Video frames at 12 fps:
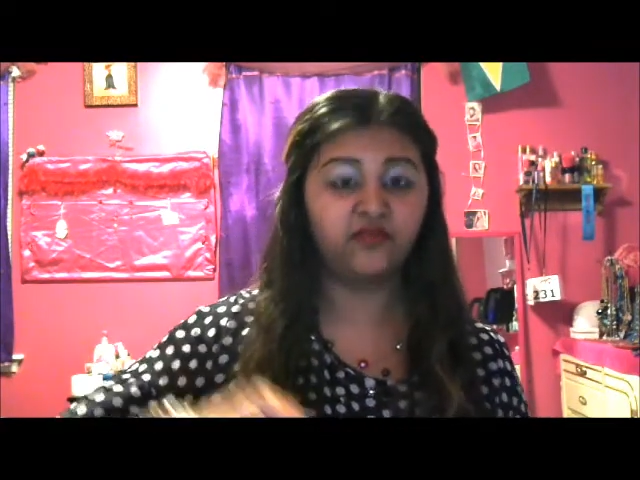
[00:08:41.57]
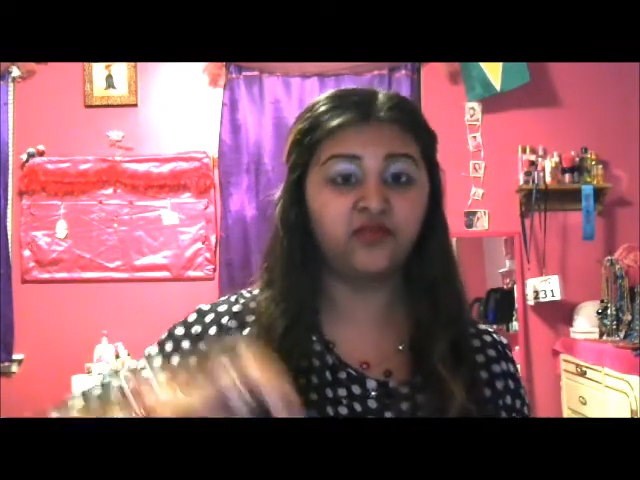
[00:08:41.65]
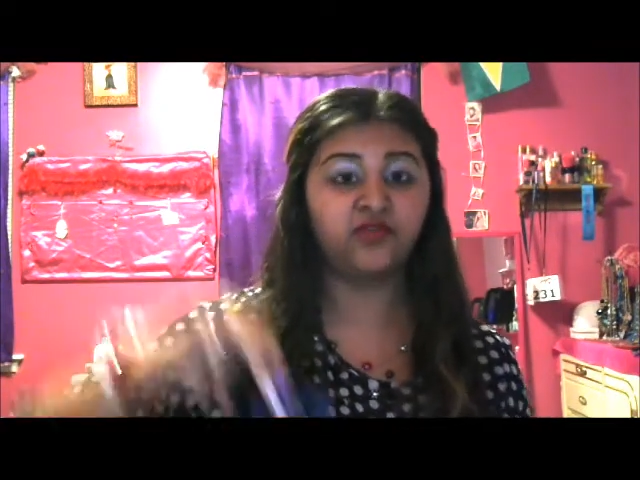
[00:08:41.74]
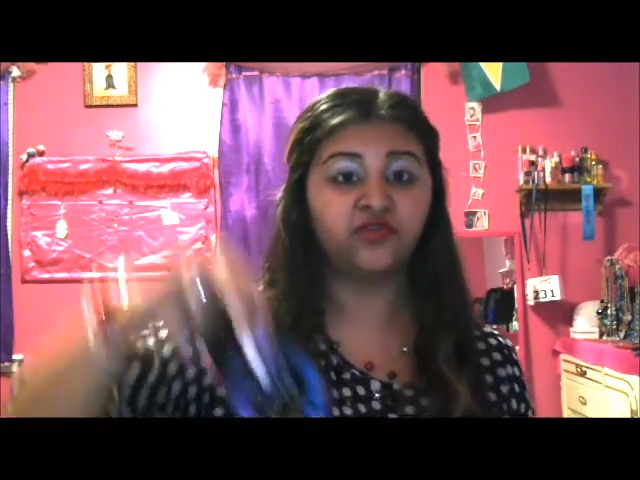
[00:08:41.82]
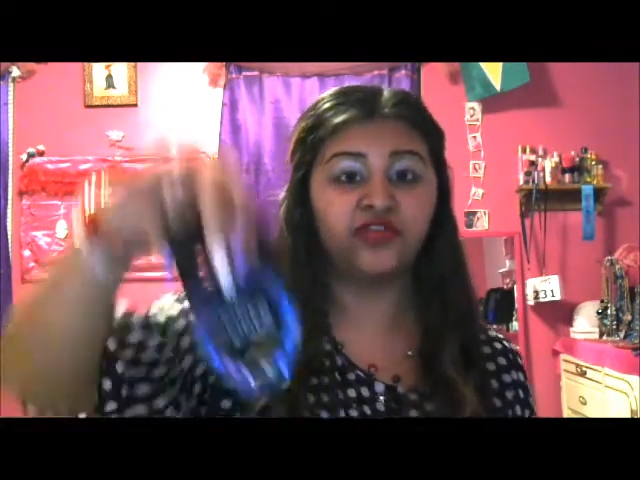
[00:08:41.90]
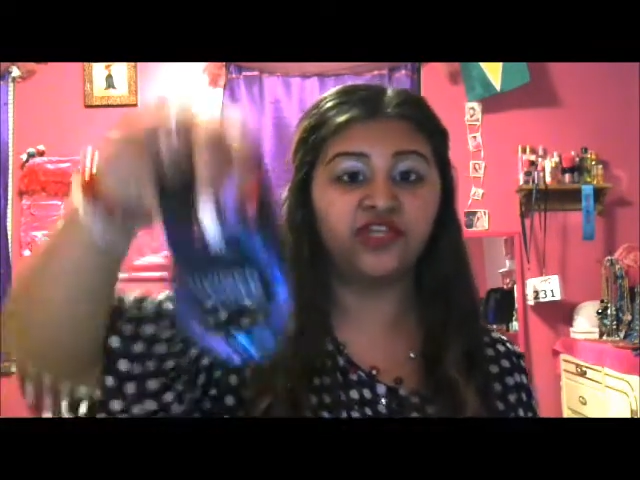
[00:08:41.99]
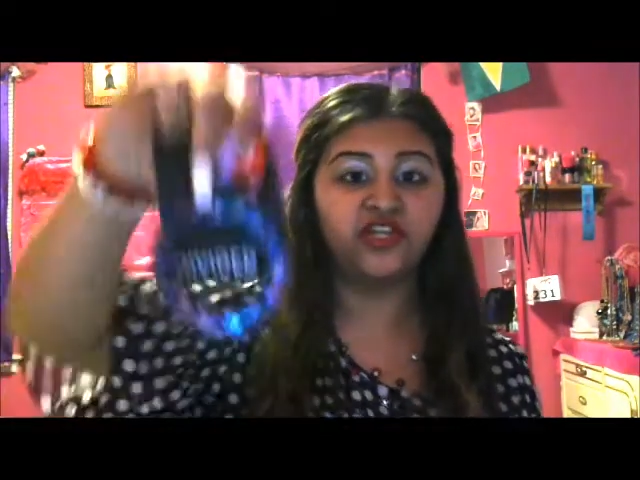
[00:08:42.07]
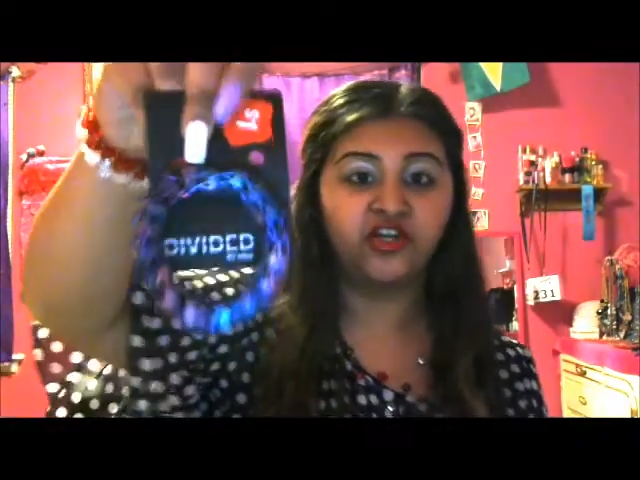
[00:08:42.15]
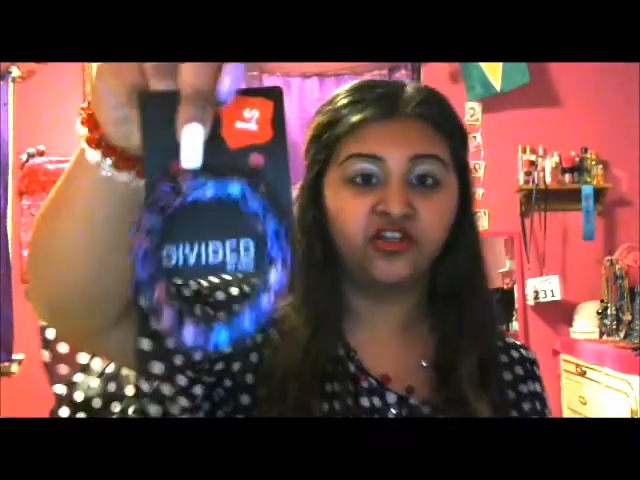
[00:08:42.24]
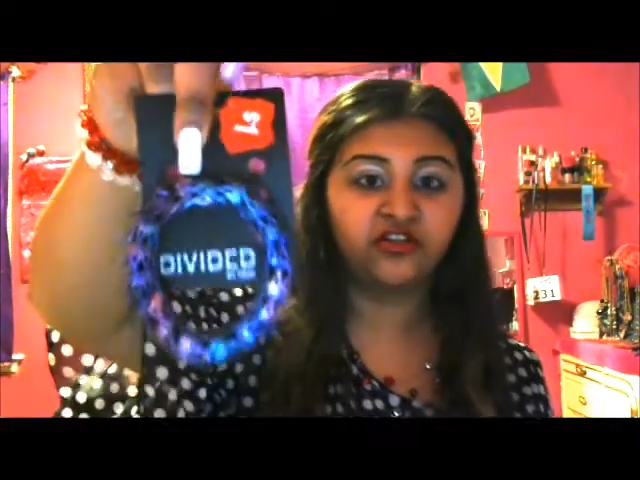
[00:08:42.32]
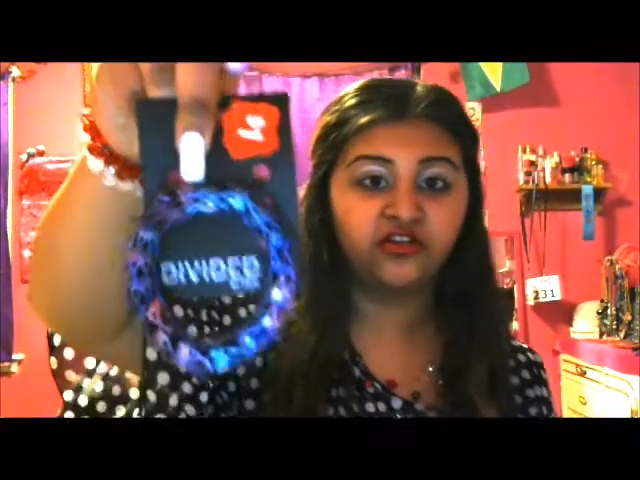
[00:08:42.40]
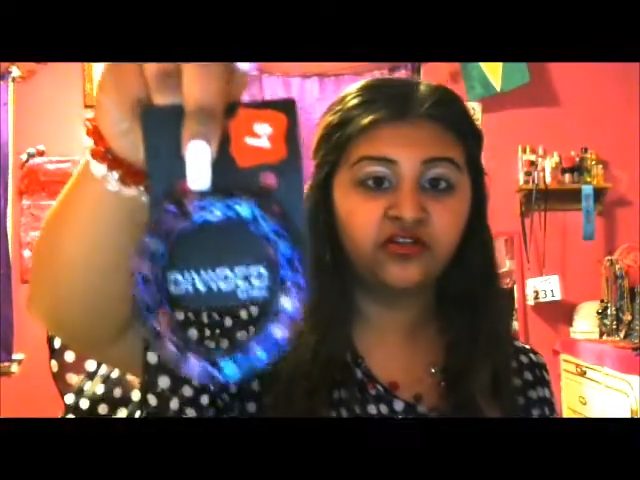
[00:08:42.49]
was only a
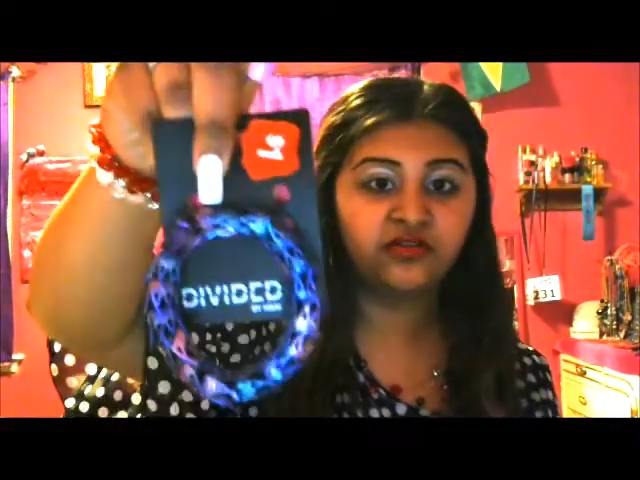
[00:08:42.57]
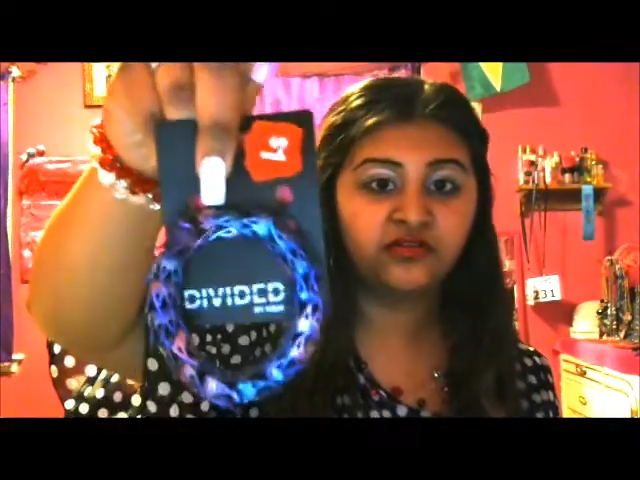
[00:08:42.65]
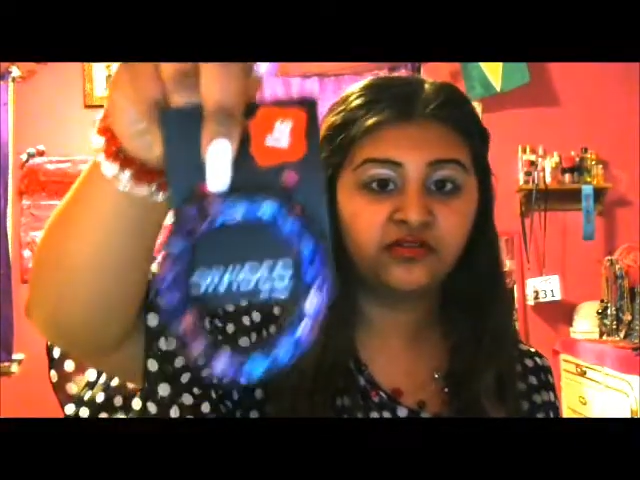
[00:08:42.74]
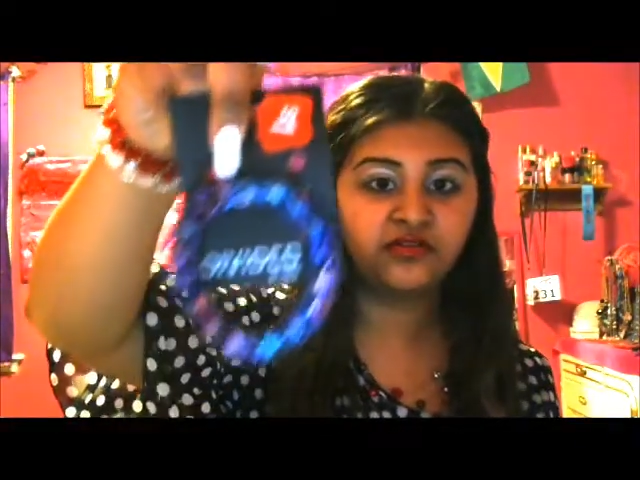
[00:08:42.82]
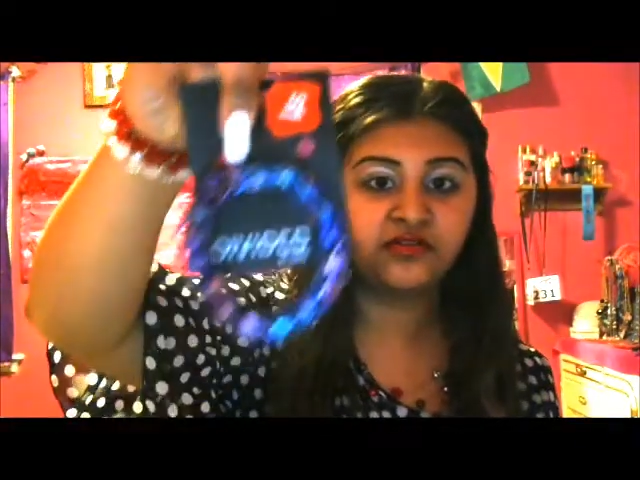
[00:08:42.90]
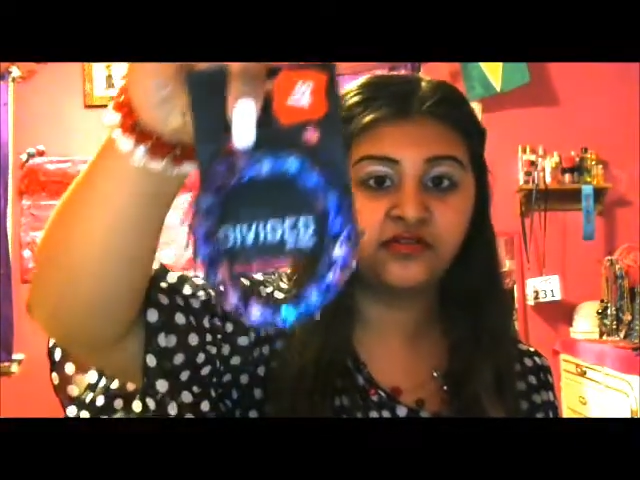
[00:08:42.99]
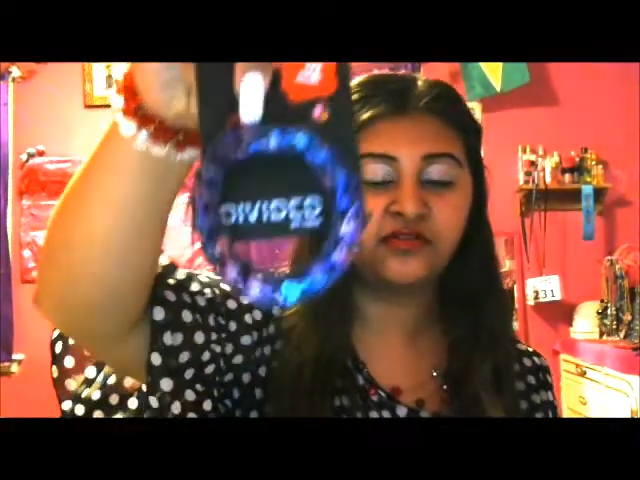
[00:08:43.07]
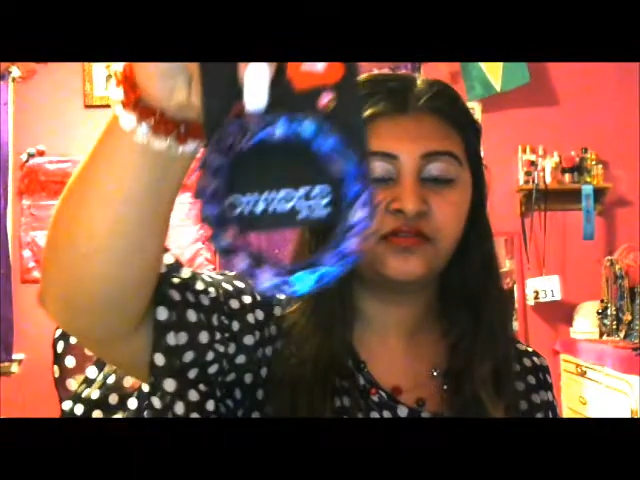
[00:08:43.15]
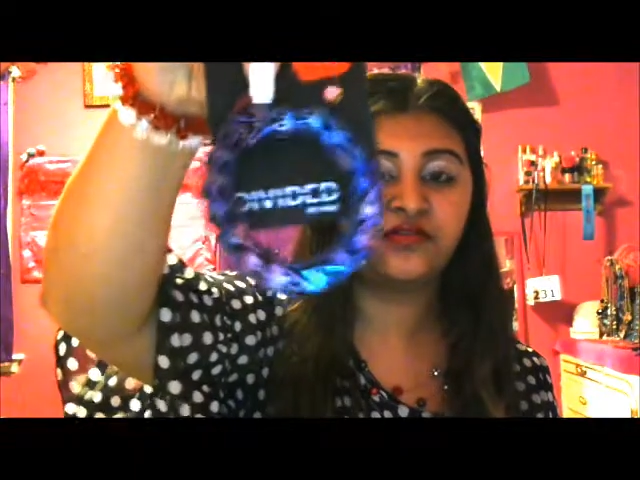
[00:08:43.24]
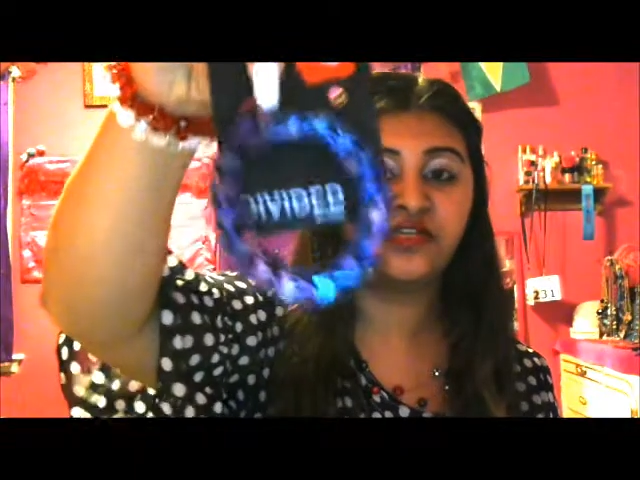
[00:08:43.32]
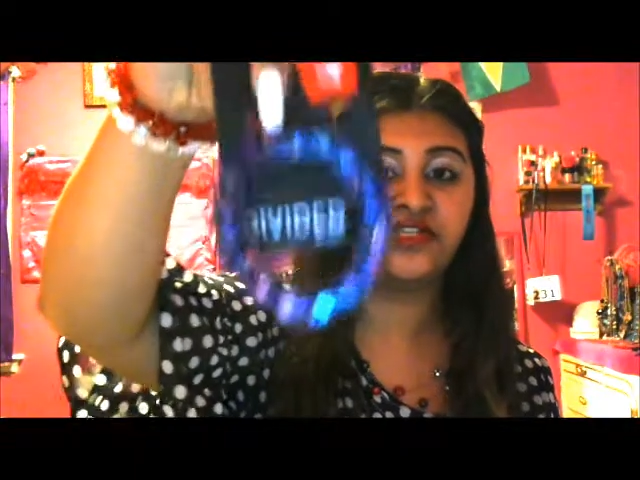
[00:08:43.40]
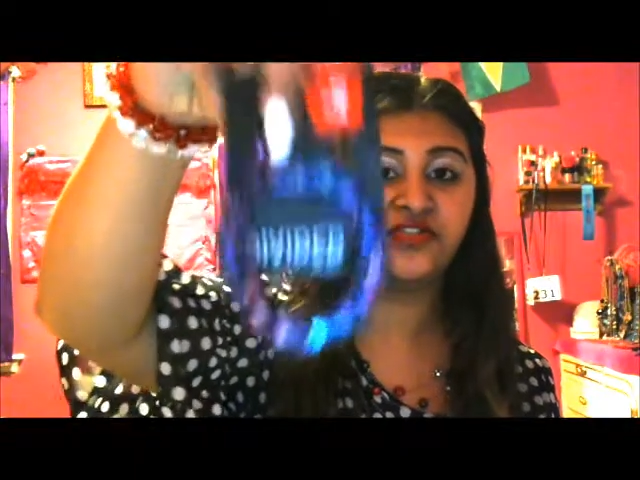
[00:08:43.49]
dollar, as